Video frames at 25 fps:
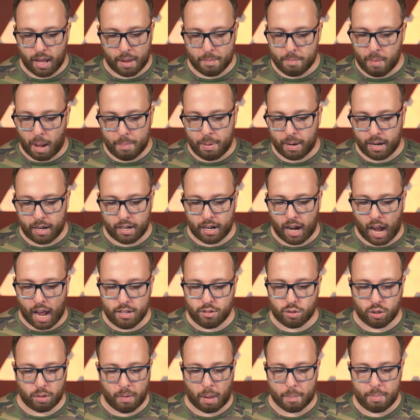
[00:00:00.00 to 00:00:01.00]
my parent, I
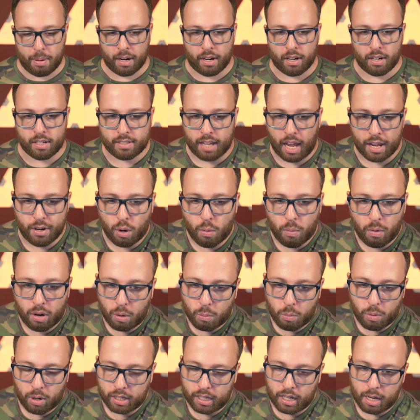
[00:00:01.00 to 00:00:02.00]
told my parents, I don't want to
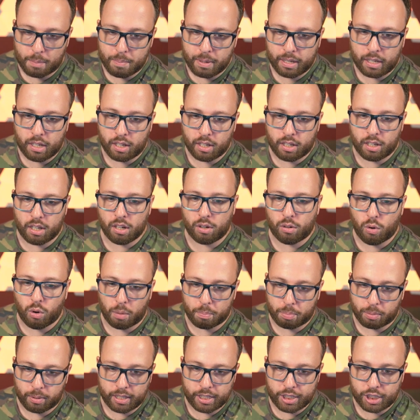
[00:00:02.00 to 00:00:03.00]
work at a big
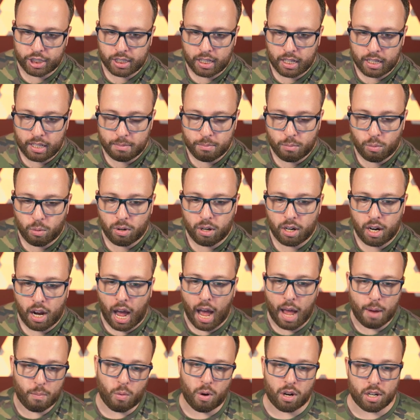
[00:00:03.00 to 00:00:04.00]
corporation anymore.
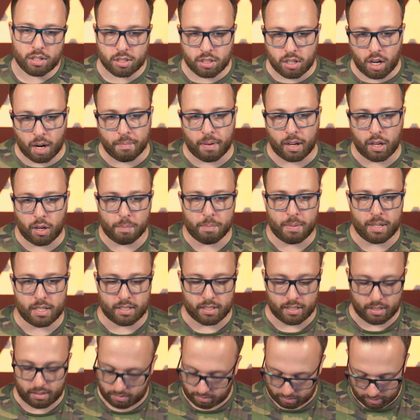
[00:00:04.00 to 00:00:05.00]
I want to start my own
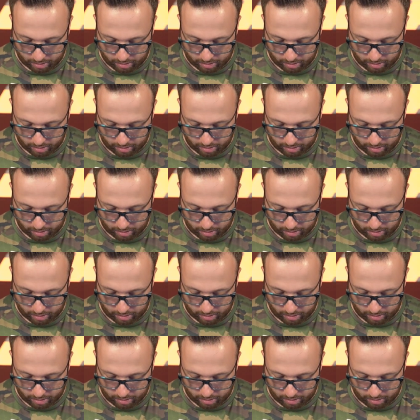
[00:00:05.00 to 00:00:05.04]
business.